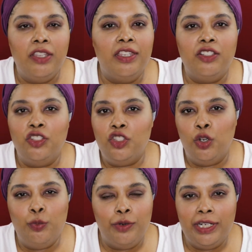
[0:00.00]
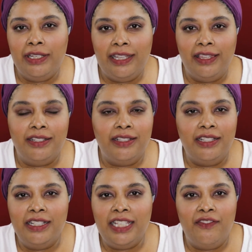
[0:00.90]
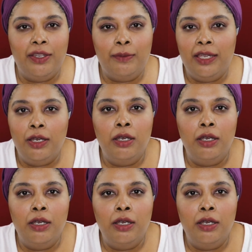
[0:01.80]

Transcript: This is so pretty like this. This is giving me,